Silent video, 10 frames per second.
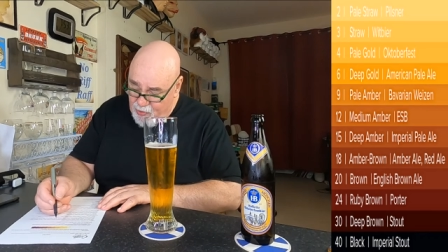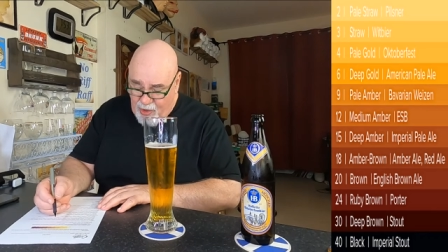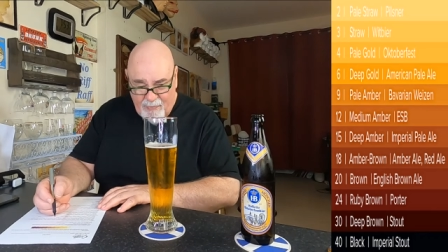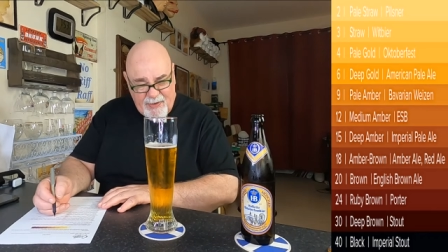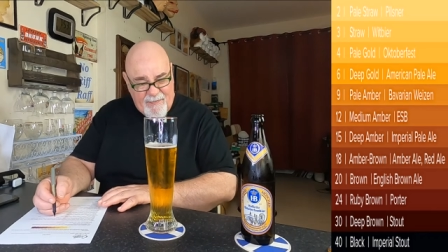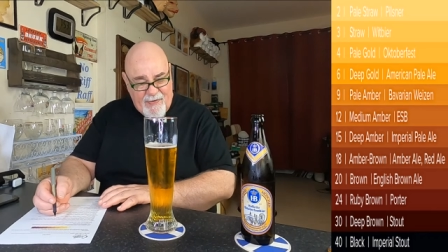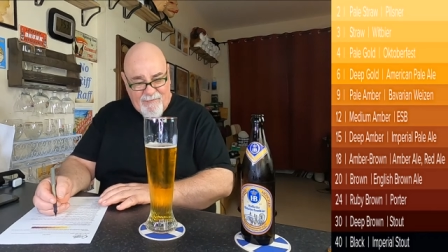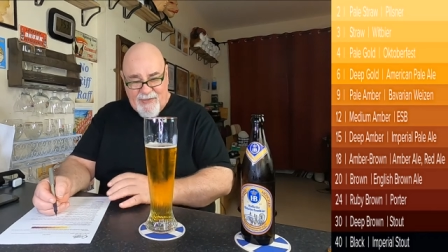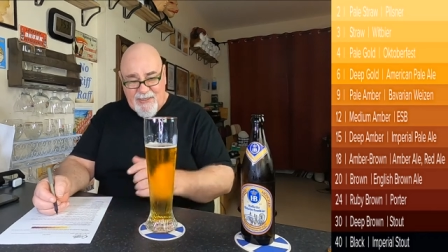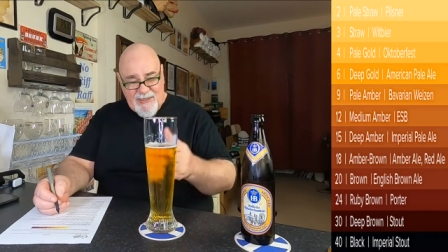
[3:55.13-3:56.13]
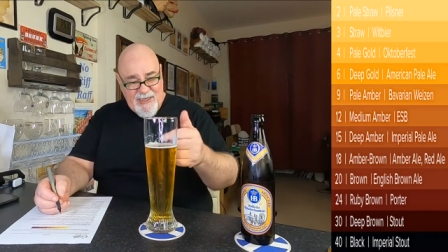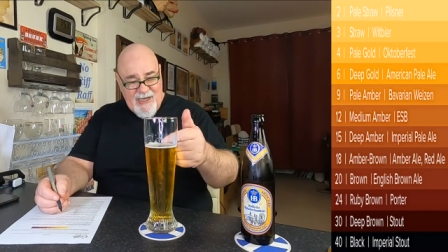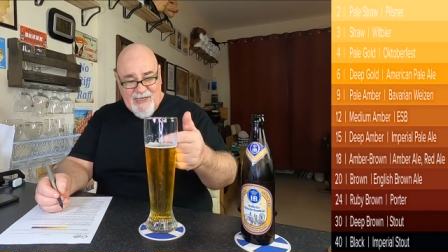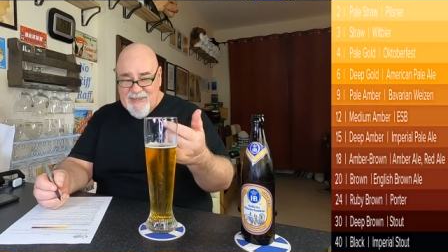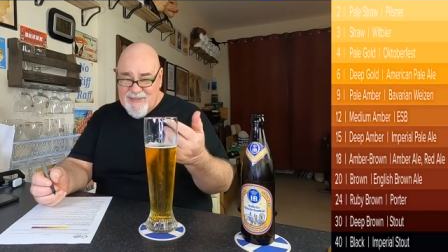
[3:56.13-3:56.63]
poor up to 15
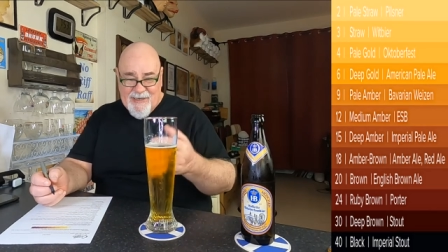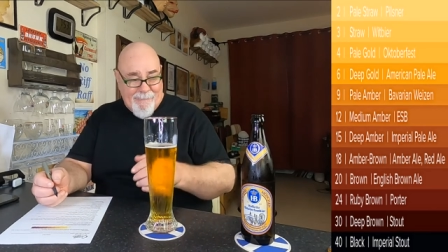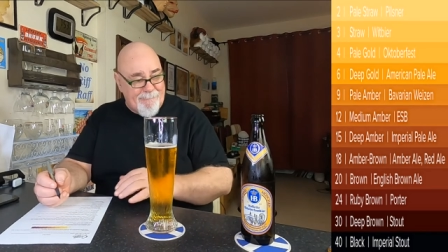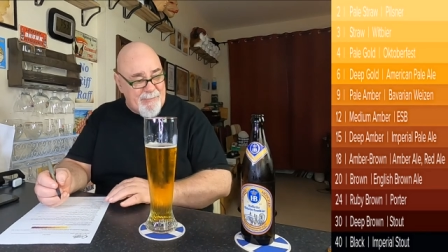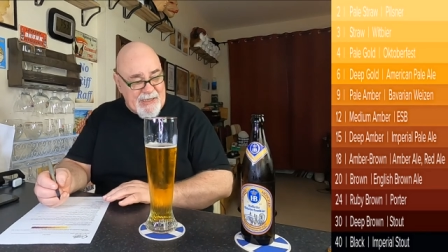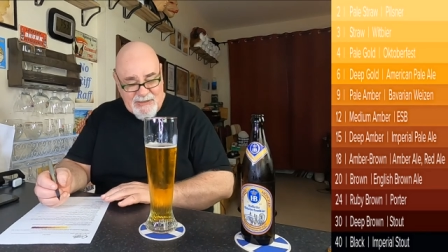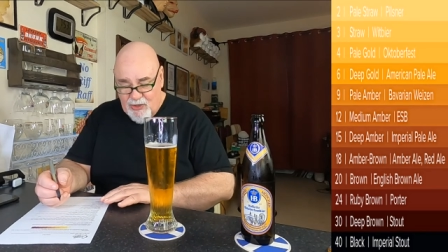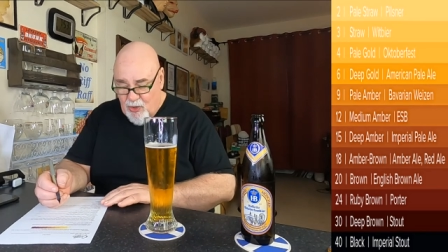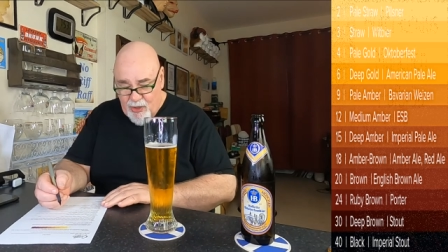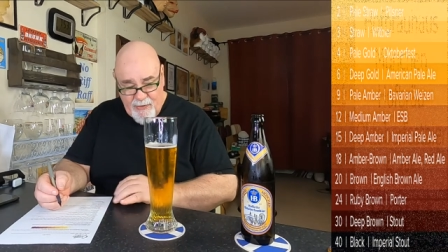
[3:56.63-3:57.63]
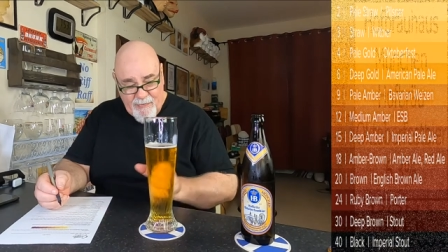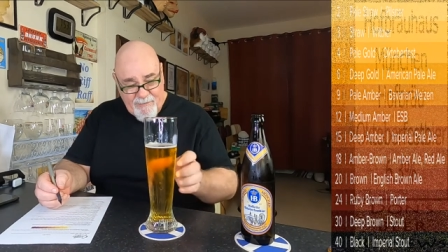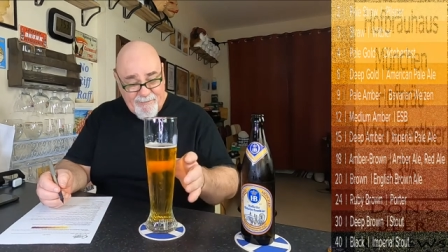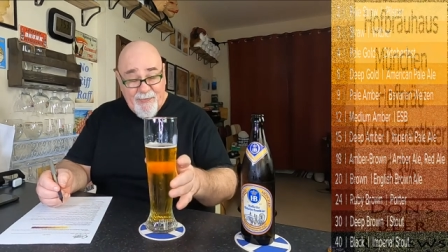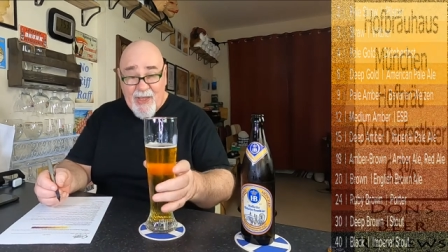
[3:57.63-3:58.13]
seconds it's gone
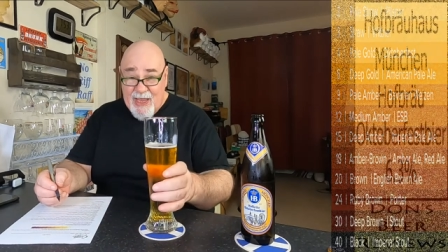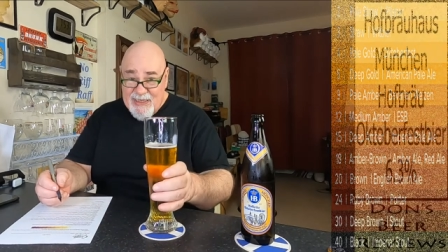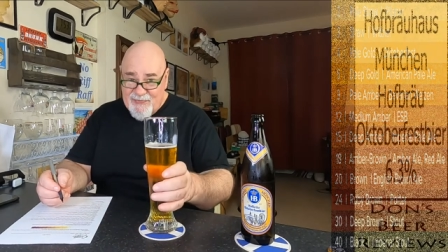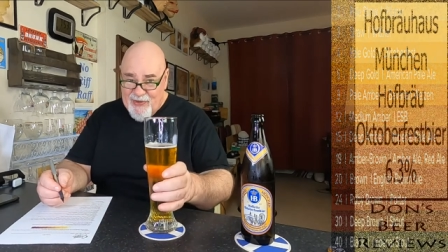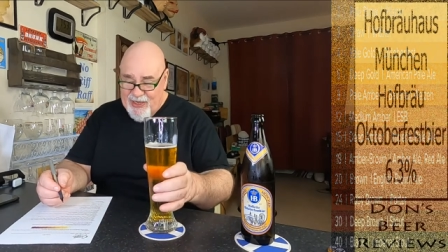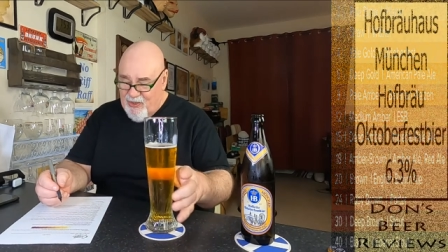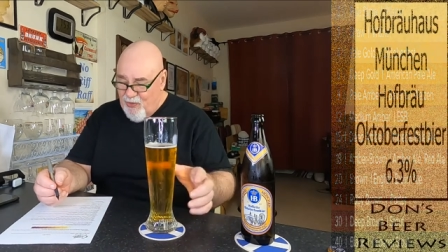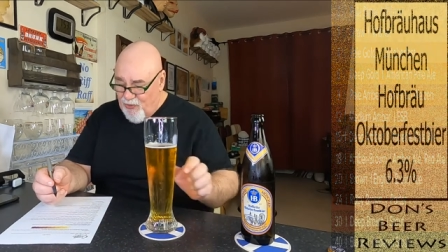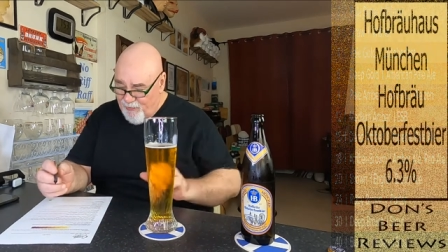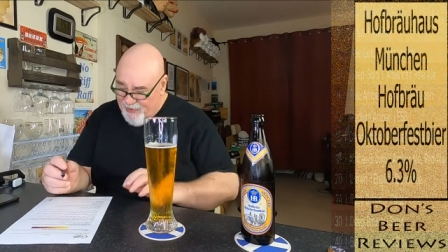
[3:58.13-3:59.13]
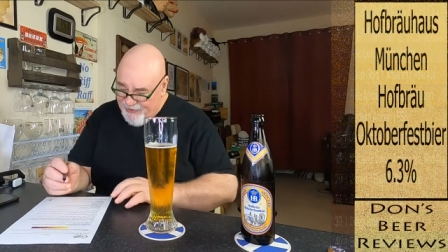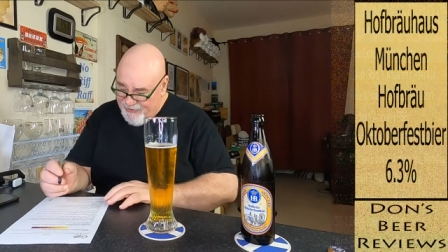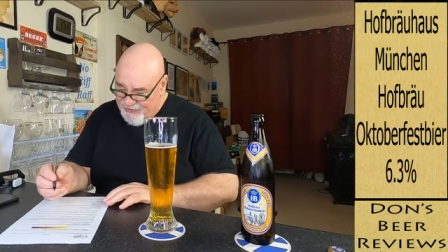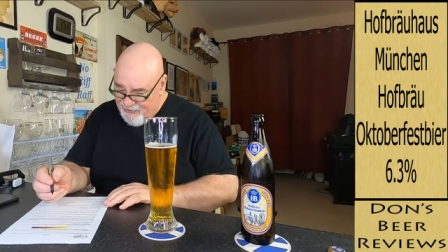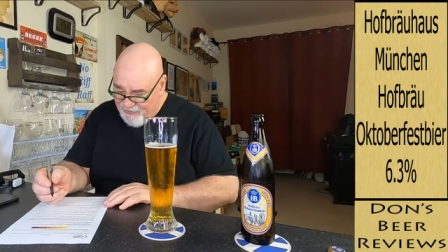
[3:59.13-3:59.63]
it is very cold
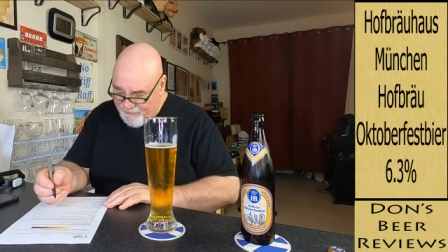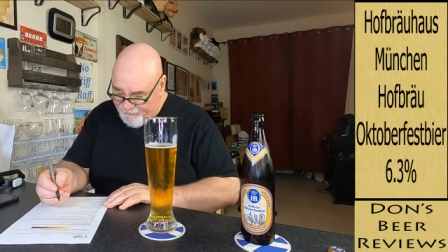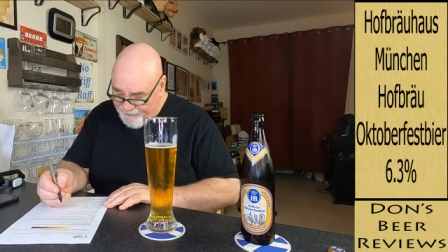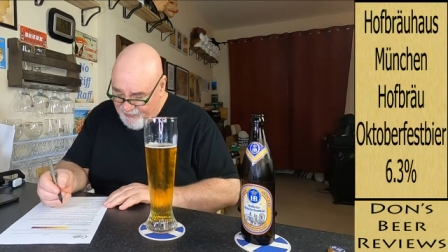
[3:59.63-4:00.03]
mind so